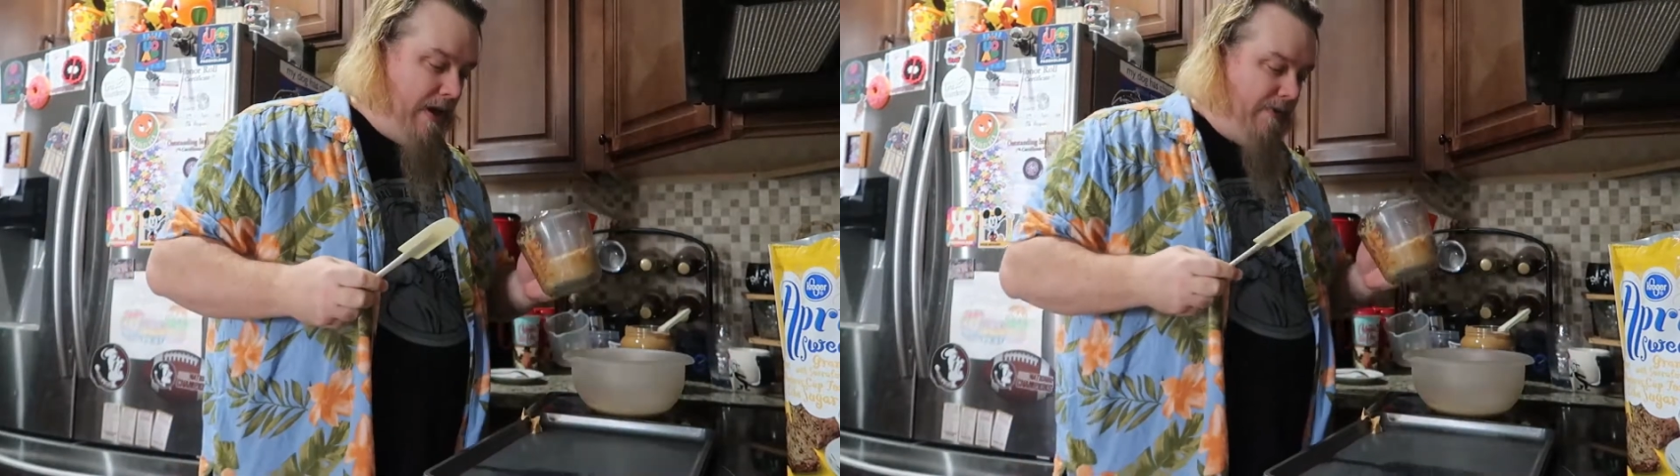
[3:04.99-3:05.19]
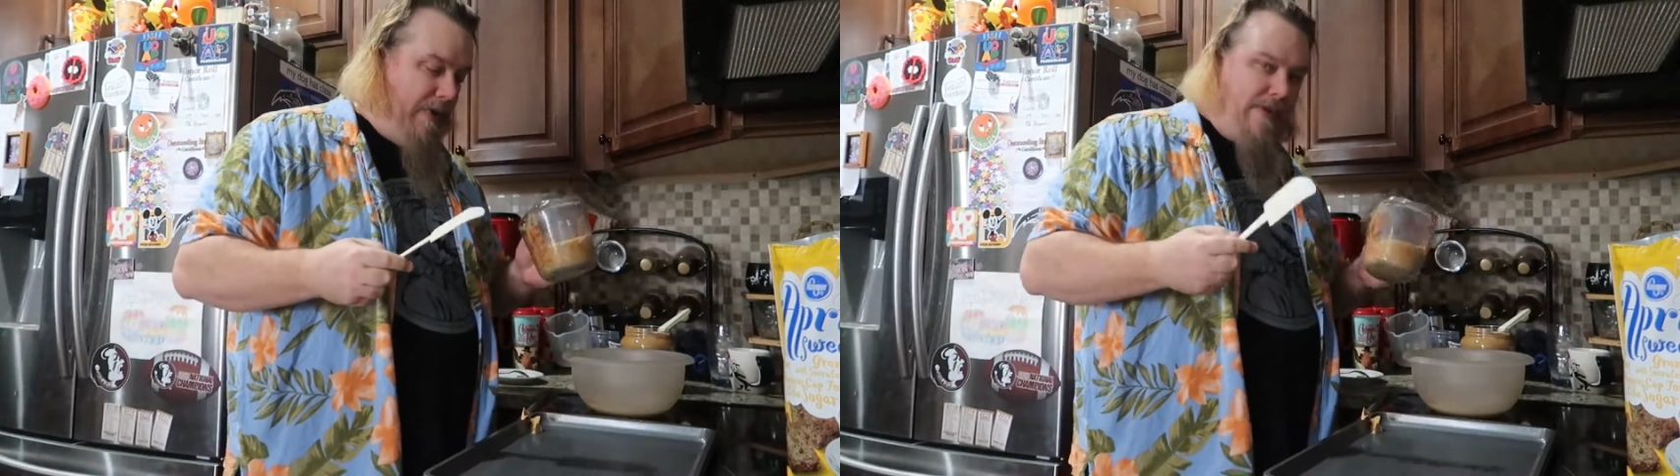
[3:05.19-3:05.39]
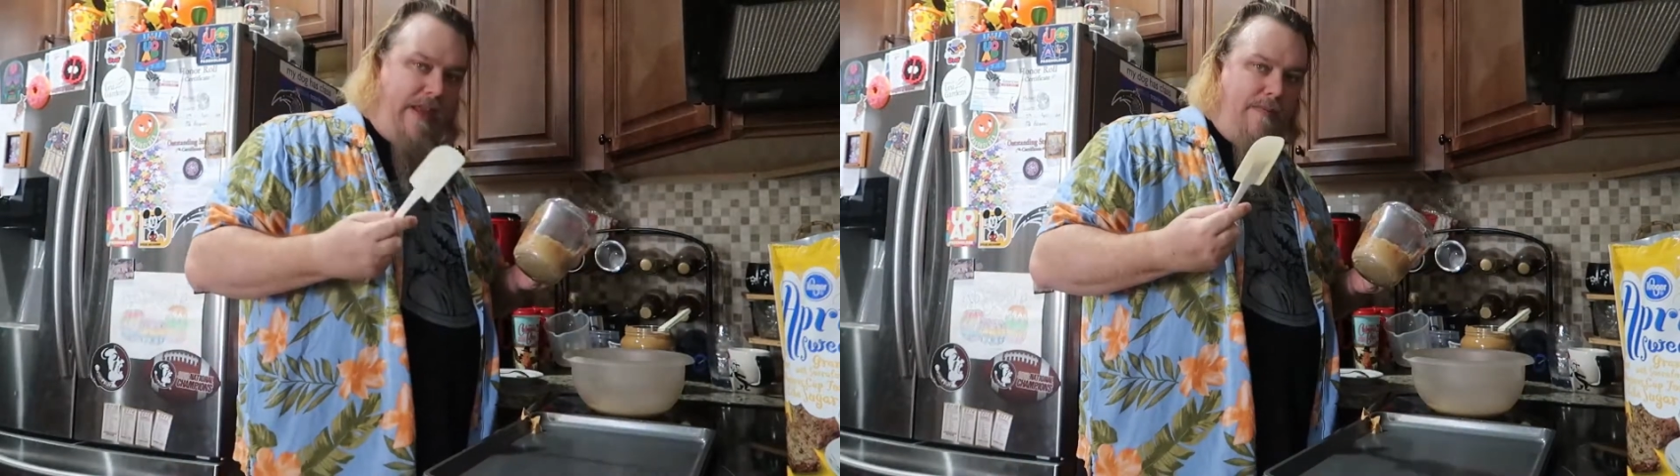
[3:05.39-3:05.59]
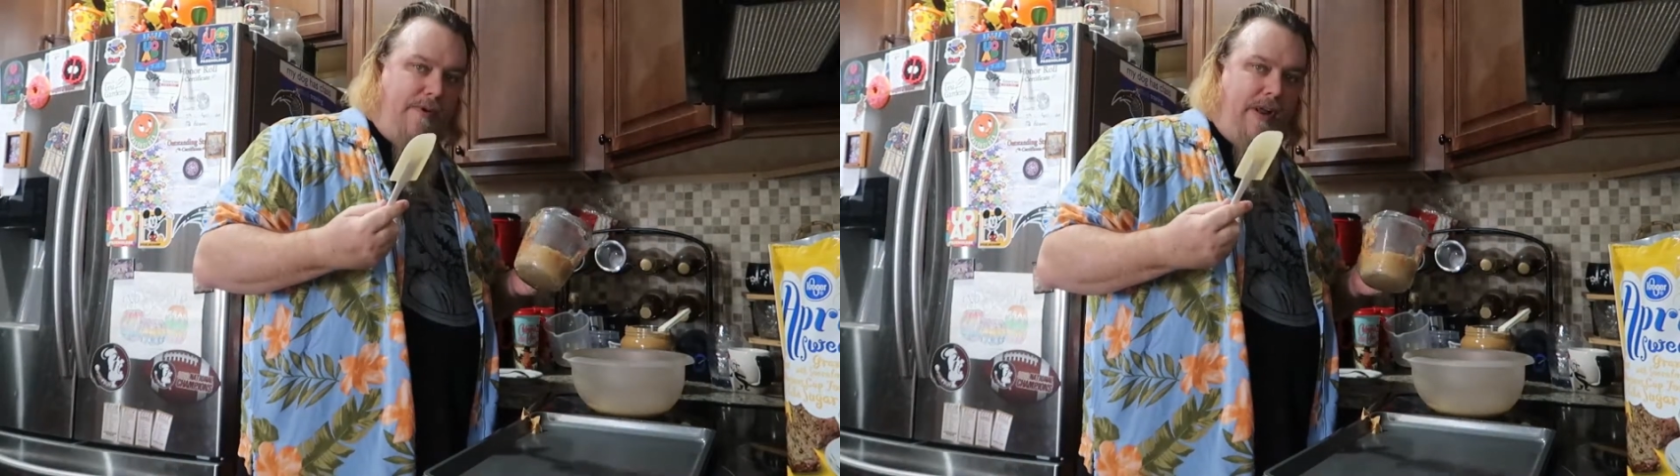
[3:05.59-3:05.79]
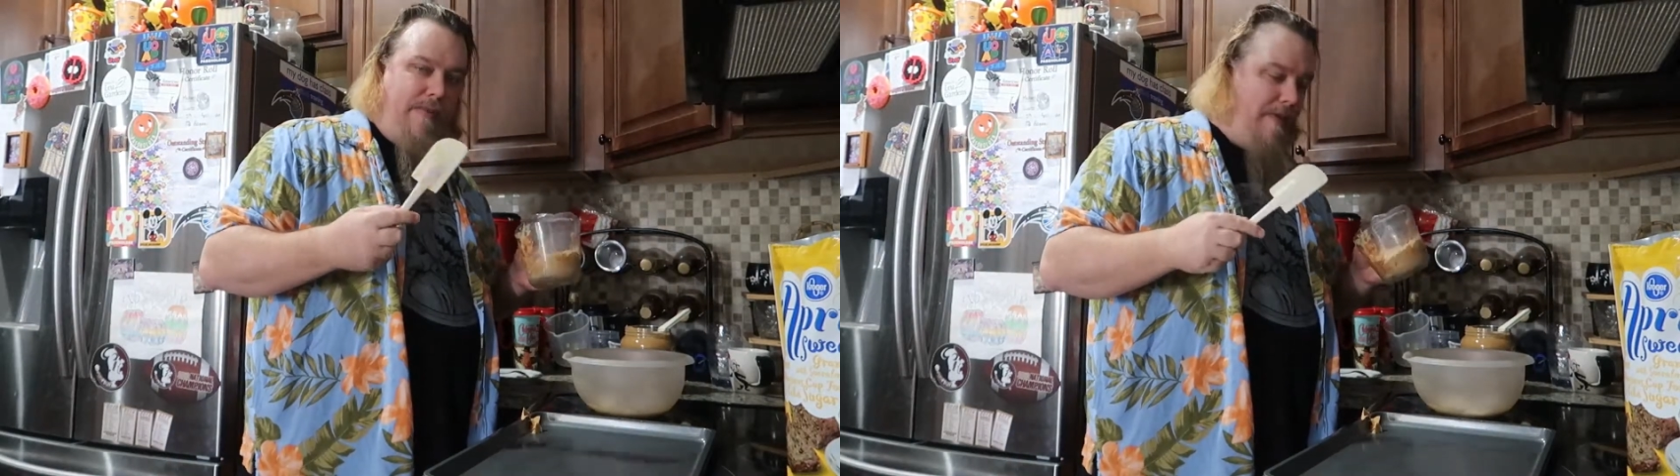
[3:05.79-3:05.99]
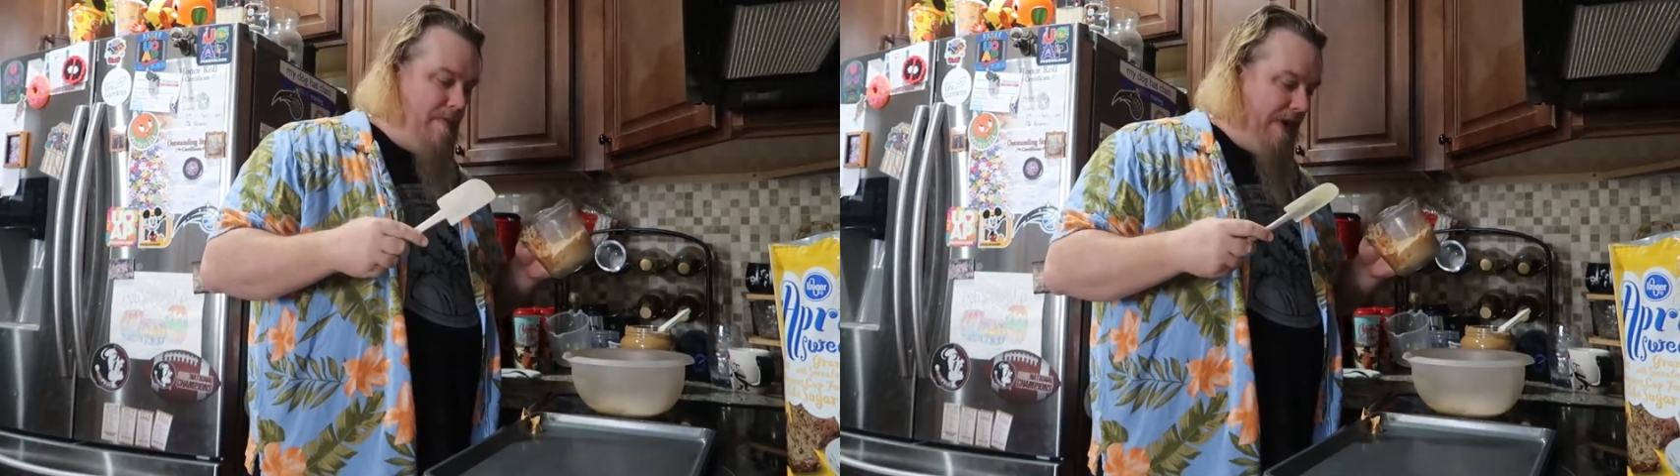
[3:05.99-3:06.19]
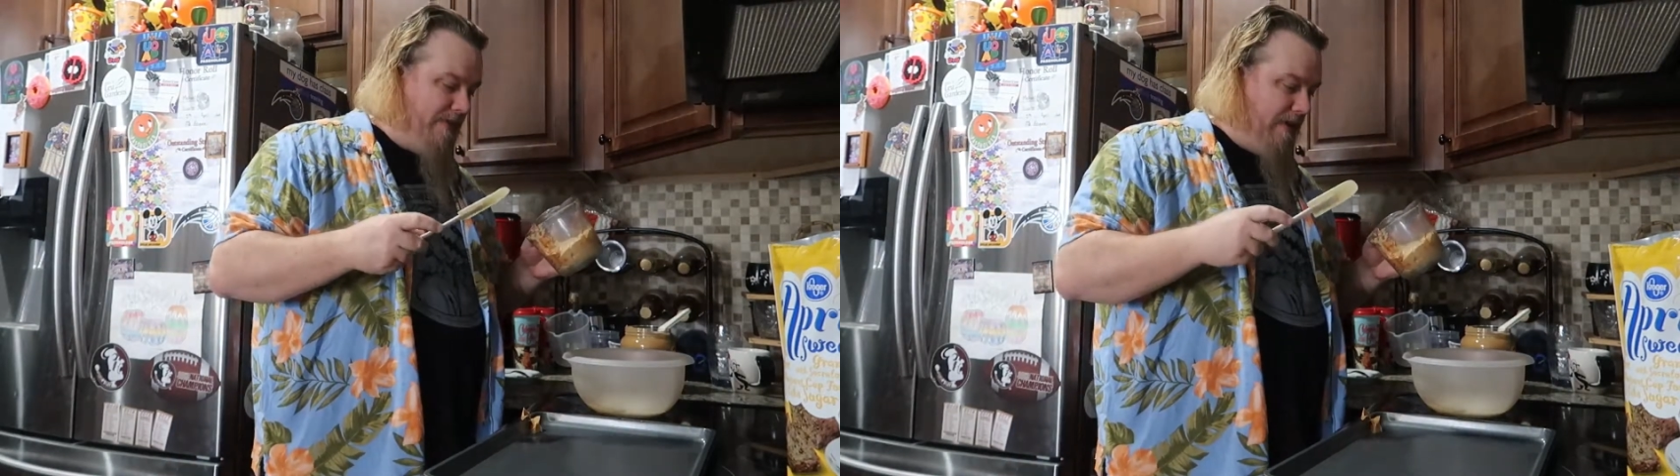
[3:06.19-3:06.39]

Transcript: I figured that'd probably be the best